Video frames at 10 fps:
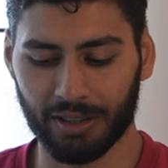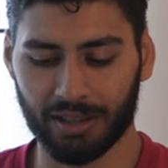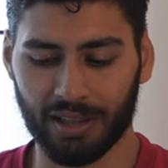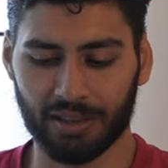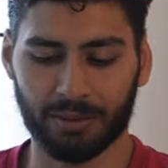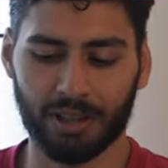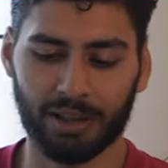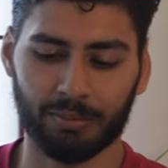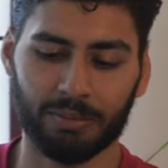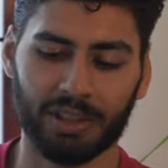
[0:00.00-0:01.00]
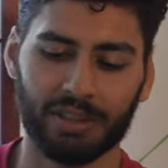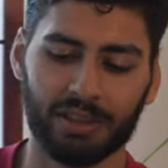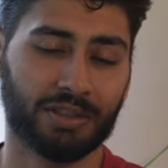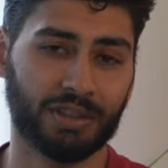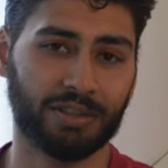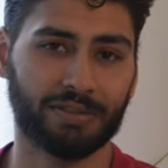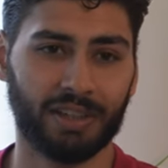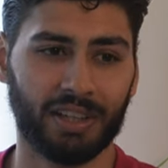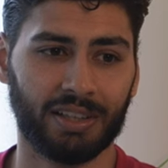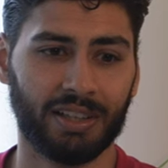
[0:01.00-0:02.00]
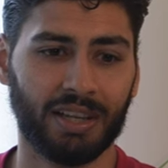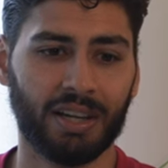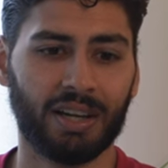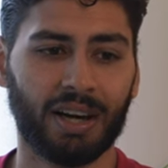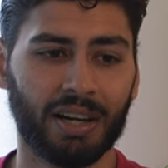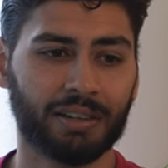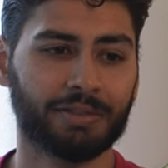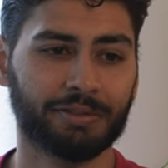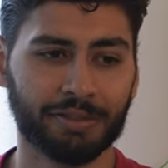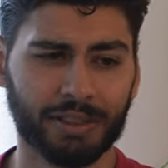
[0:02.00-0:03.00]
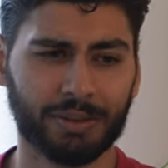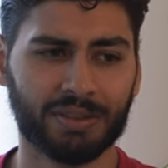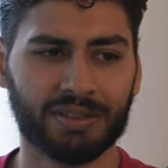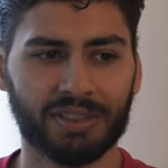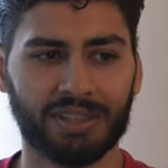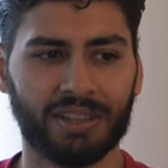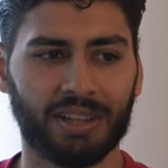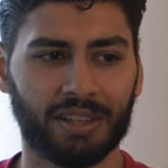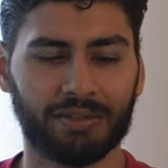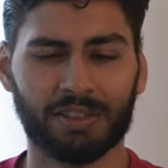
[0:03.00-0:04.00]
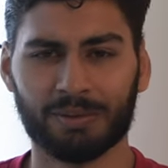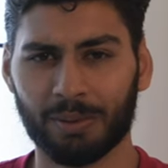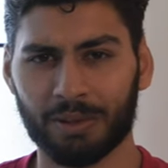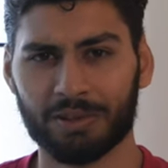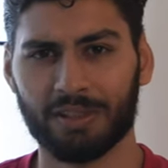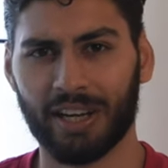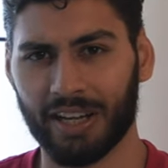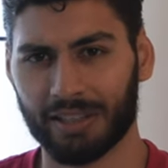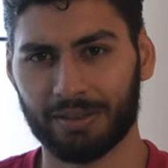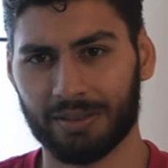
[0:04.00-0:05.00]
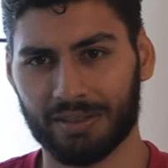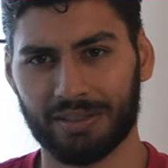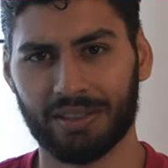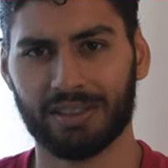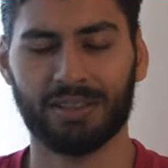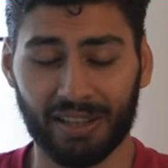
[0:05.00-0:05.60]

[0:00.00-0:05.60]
like that would help me achieve a higher frequency of exposure accuracy.